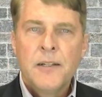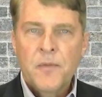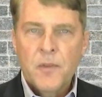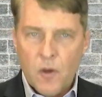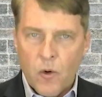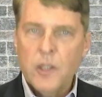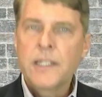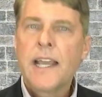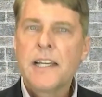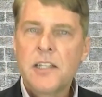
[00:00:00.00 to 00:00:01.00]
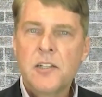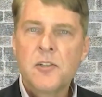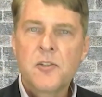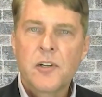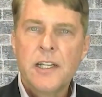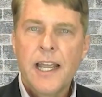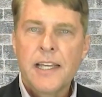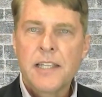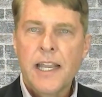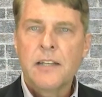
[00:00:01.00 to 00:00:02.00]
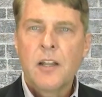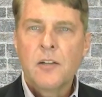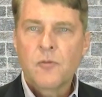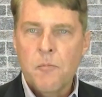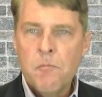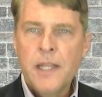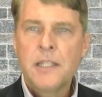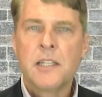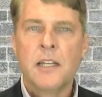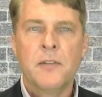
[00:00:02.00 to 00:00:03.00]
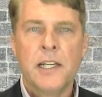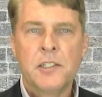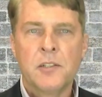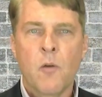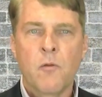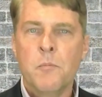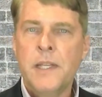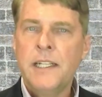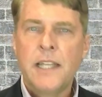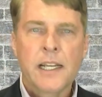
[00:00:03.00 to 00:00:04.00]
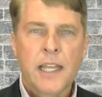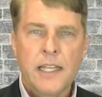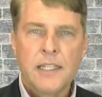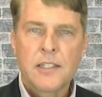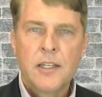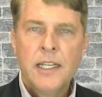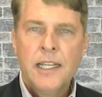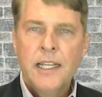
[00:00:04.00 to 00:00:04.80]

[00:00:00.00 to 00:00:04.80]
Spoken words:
The oil and gas industry has had tremendous innovation over many decades